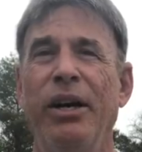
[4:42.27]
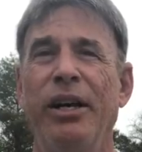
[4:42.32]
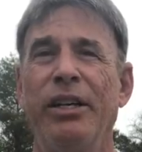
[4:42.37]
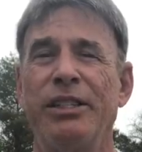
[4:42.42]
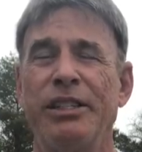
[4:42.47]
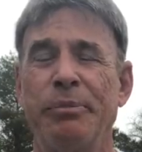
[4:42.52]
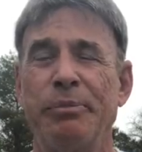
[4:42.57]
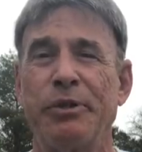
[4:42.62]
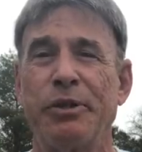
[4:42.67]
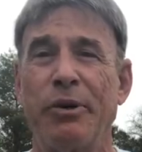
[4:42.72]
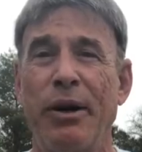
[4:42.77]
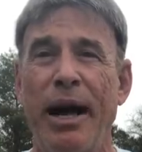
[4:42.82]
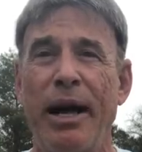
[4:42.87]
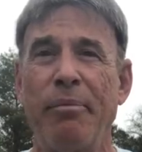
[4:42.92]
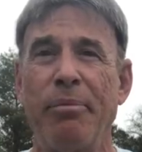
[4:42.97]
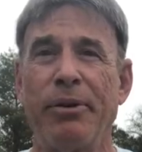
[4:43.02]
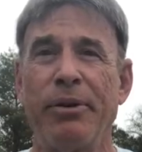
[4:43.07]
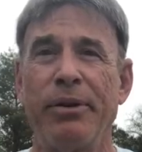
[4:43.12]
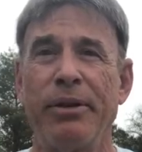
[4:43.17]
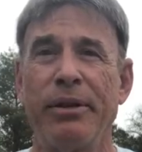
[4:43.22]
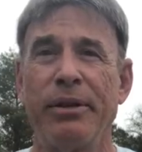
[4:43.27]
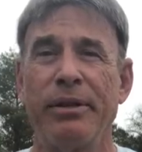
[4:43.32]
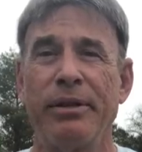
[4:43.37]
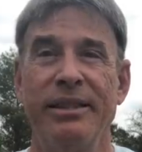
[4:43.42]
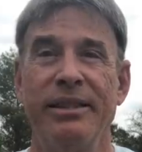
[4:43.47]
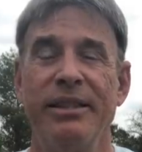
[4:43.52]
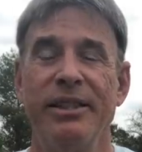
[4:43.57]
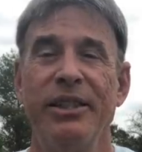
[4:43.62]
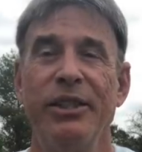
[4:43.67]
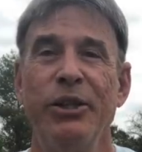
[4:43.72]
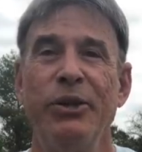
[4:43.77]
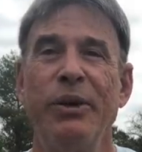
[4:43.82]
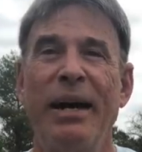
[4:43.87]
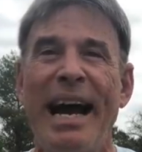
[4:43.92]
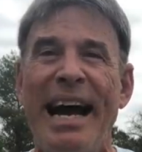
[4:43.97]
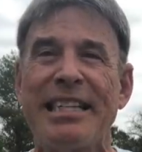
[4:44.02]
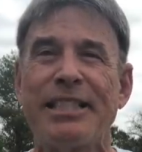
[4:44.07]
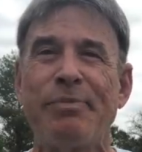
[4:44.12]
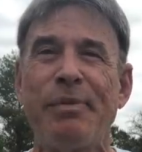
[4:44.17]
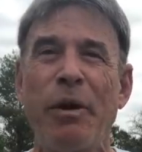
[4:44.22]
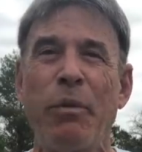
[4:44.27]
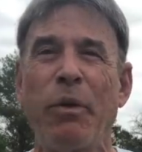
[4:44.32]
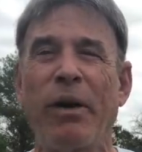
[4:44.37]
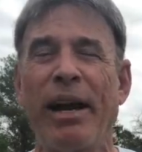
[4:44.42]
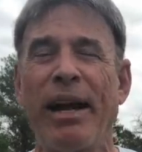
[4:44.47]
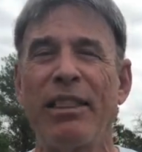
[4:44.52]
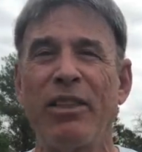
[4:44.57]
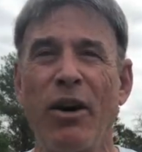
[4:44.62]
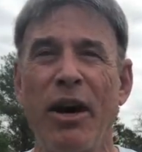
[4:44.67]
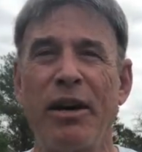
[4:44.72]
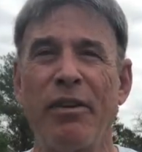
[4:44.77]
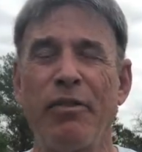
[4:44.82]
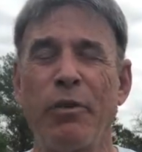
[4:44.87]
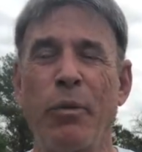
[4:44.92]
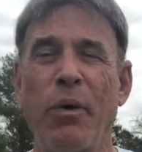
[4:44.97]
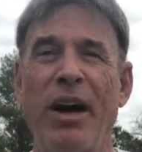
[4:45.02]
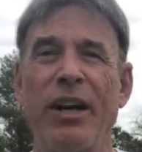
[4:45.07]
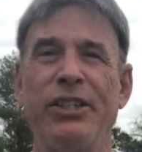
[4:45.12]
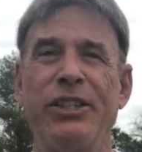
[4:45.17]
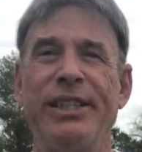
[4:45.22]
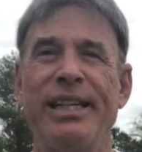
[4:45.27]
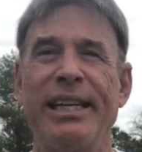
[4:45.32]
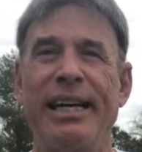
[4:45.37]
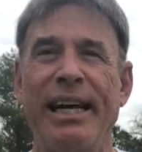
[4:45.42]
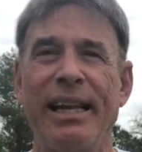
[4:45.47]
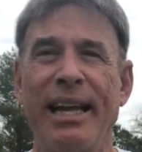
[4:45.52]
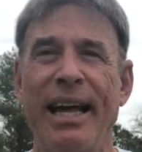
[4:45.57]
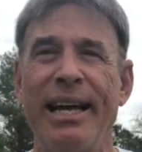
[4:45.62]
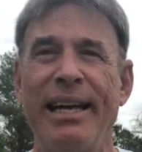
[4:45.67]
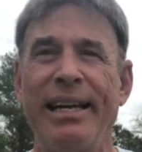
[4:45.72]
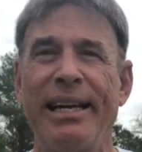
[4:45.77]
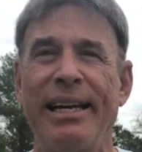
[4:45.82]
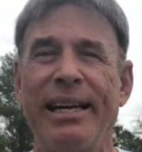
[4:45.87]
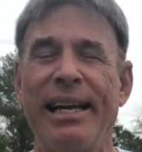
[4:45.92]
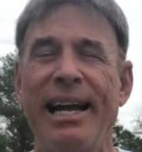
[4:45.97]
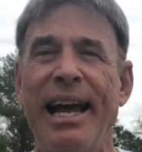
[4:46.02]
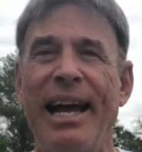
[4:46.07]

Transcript: a subscriber, who asked me what I thought of the watch, did I like it,